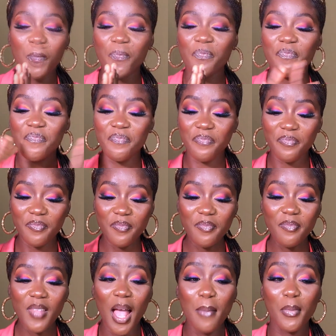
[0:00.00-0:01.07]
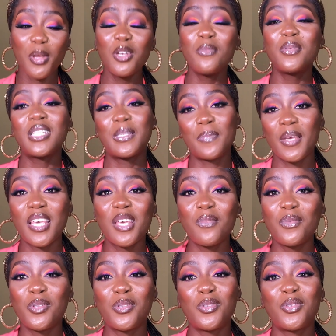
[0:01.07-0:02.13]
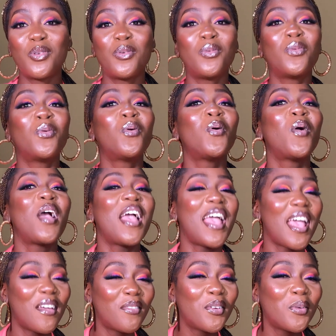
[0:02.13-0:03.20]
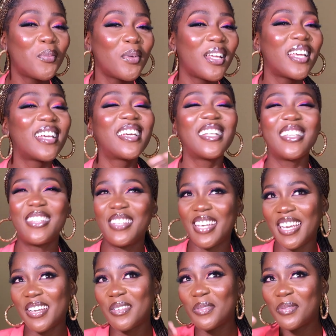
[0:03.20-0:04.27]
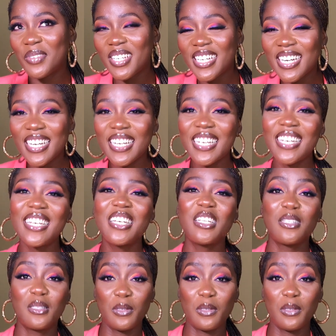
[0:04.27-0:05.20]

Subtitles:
So I'm going to be speaking with you every week, like weekly,